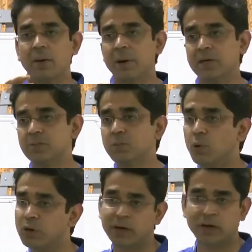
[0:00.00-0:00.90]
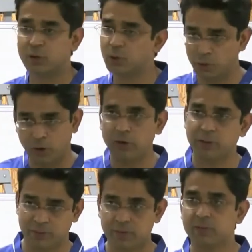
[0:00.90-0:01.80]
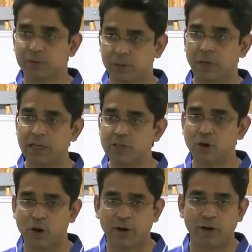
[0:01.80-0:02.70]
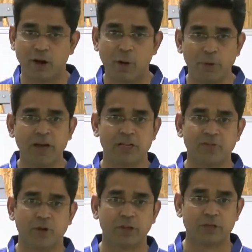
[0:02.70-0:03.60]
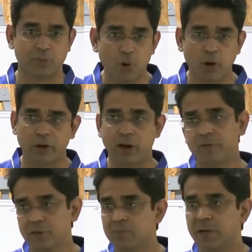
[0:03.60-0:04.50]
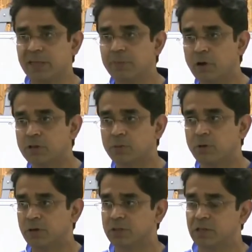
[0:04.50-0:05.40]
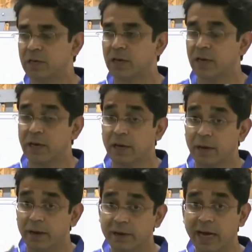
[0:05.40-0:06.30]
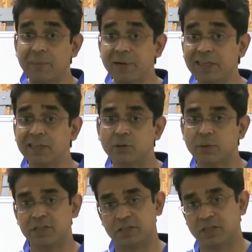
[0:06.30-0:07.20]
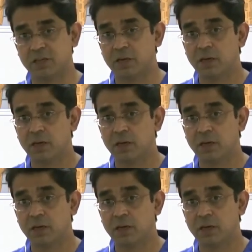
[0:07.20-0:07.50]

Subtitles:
But smoker ka to you cannot change your operation for the smoker. You have to just make them non-smokers. Diabetes and obesity.